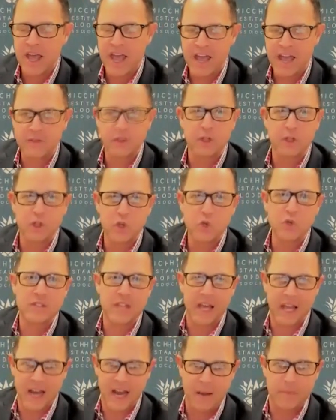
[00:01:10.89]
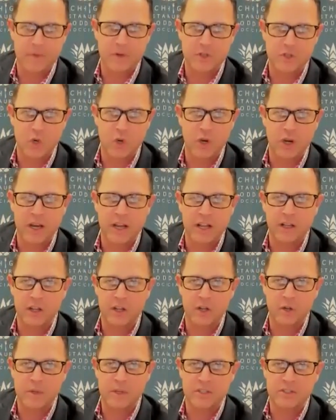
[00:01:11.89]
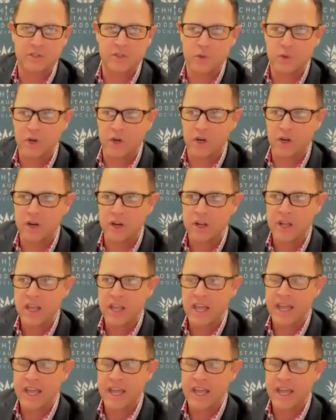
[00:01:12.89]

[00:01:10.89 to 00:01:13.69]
have to lose that opportunity a little bit sooner.